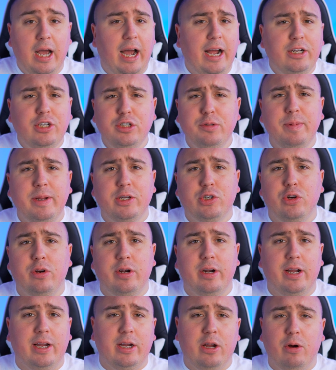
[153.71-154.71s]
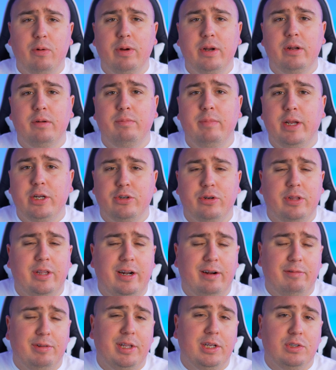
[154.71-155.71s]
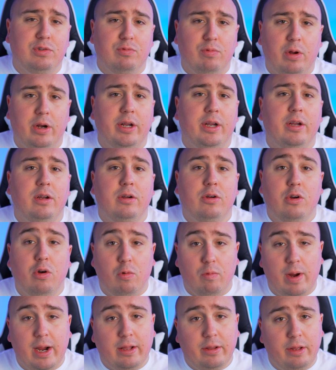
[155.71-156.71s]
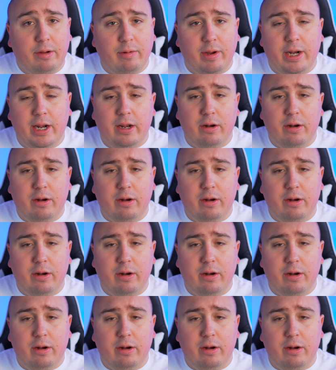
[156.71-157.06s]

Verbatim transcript: I just make sure I go in and make sure that everything's running correctly, right?